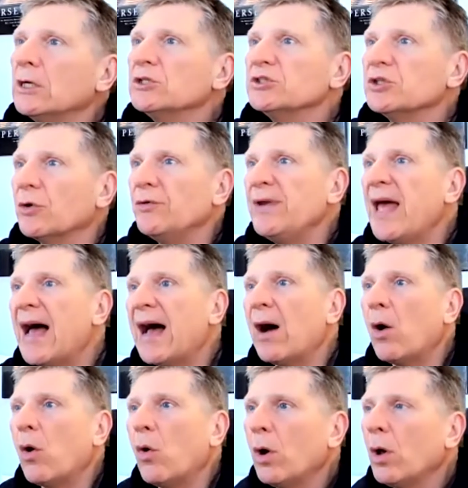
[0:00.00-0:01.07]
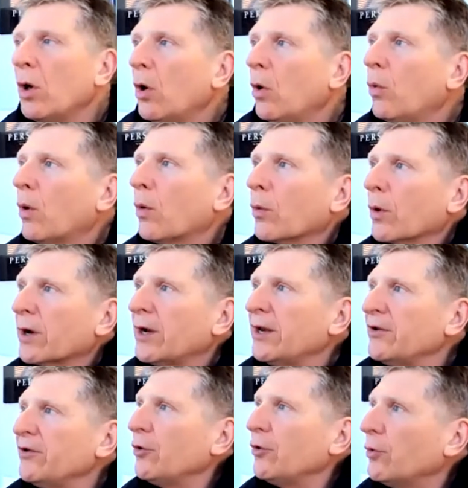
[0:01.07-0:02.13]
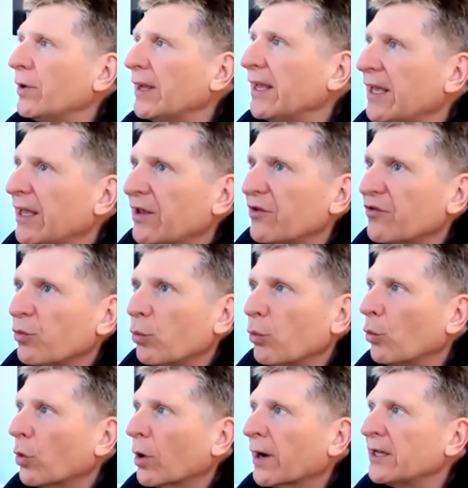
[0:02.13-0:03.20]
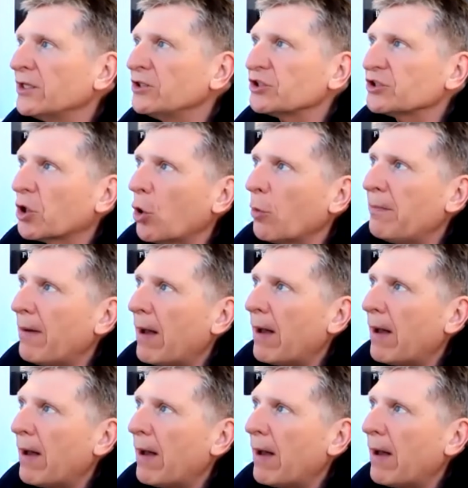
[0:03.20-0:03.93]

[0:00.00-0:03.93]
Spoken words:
So now what we're going to do is we're going to just go,